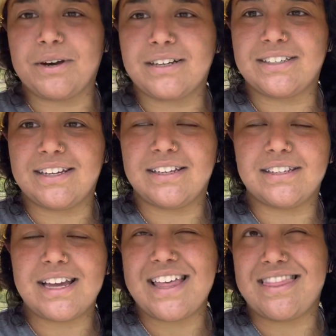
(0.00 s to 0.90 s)

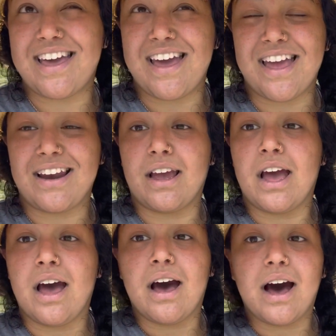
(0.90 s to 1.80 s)
boxes, and then
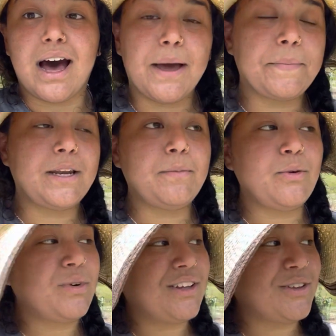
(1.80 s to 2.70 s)
I'm going to be
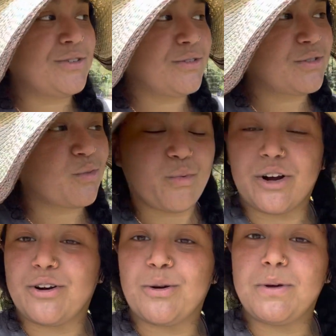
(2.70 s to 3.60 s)
one of those
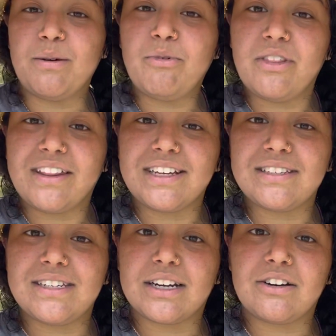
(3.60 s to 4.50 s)
weirdo people that
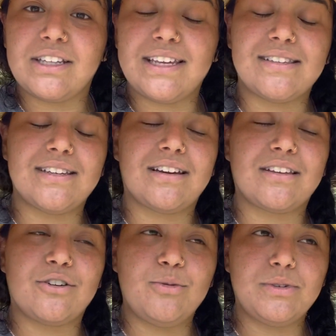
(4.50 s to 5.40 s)
likes to decorate the inside of
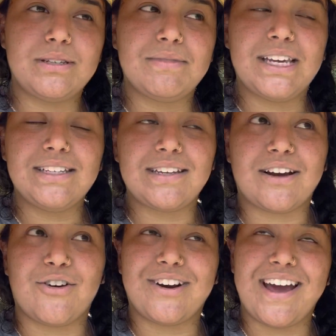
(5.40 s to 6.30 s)
the coop with some things that
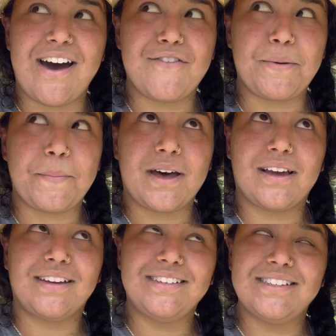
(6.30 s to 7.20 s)
I already have in
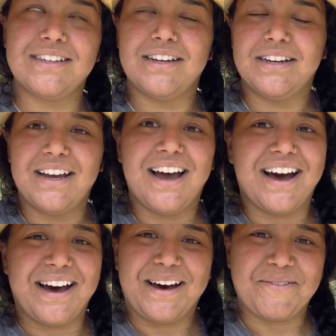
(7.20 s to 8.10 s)
mind.
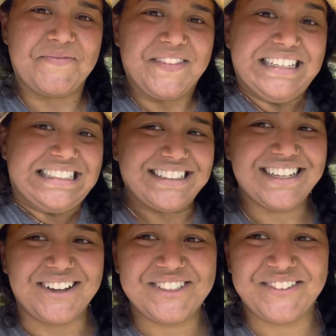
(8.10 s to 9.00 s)
I'm
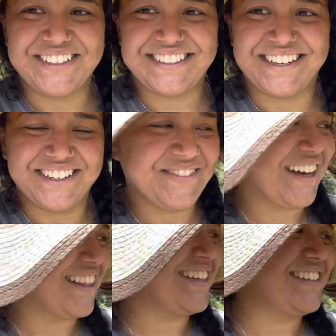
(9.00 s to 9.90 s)
so excited
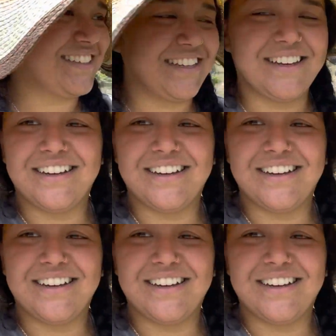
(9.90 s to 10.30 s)
about this.